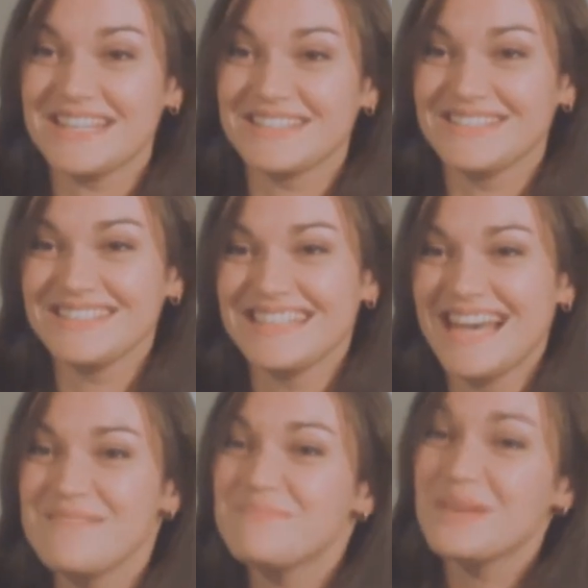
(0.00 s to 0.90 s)
our
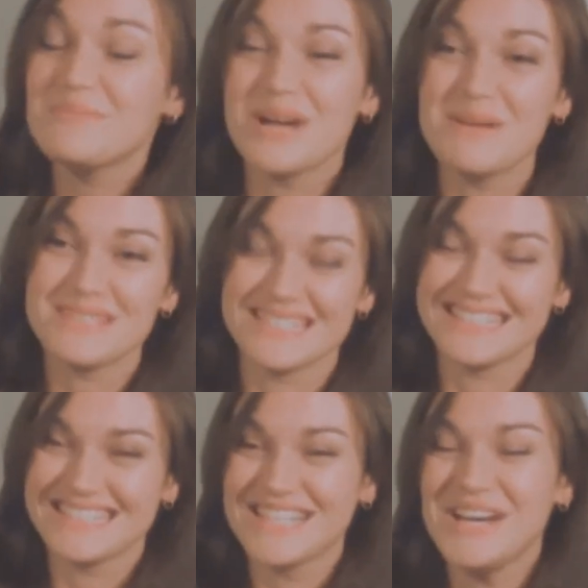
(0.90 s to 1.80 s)
channel. I'm being
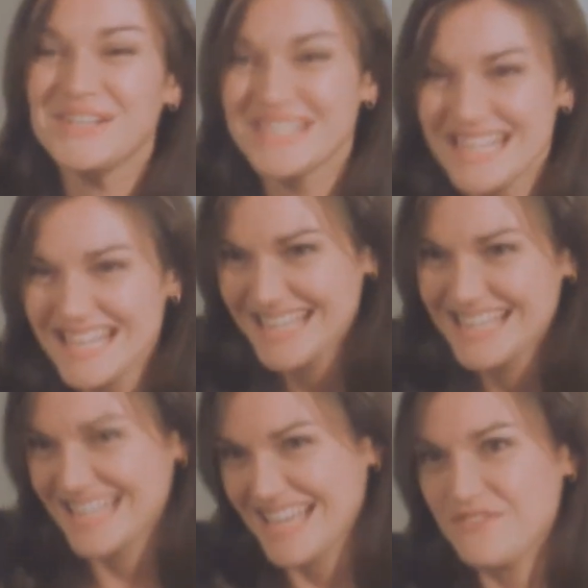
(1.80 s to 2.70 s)
prompted, so
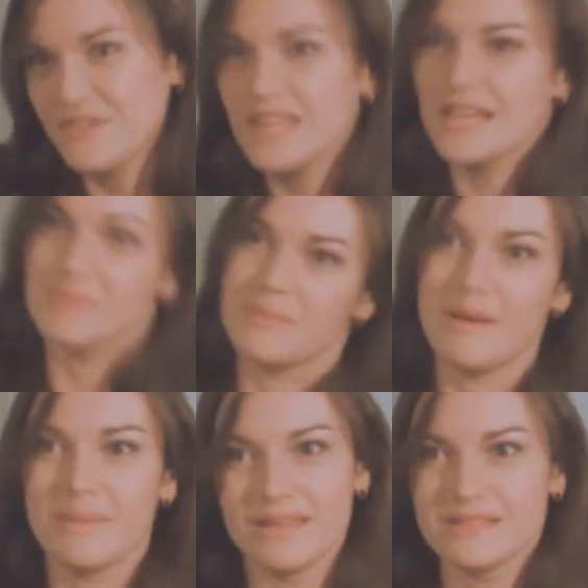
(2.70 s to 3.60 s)
I feel like
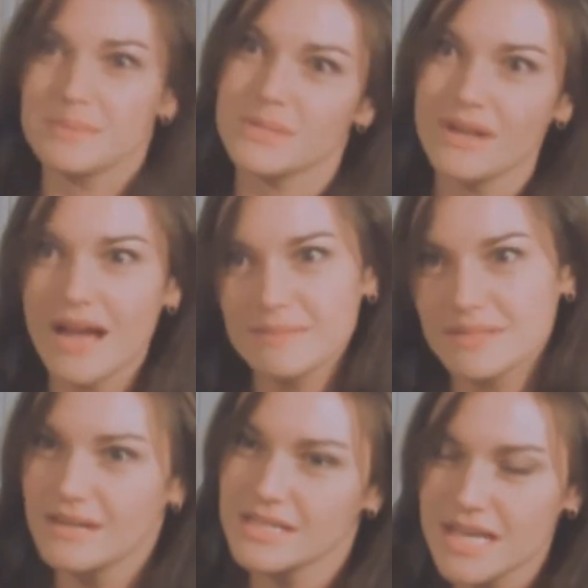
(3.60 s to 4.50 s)
I'm a puppet.
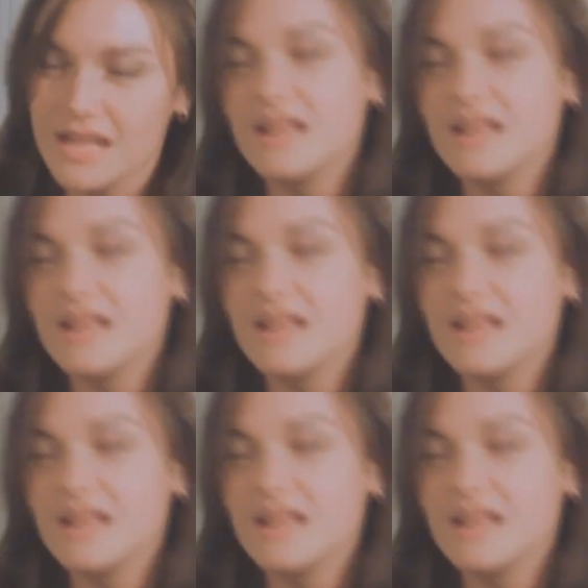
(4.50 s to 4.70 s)
Subscribe to our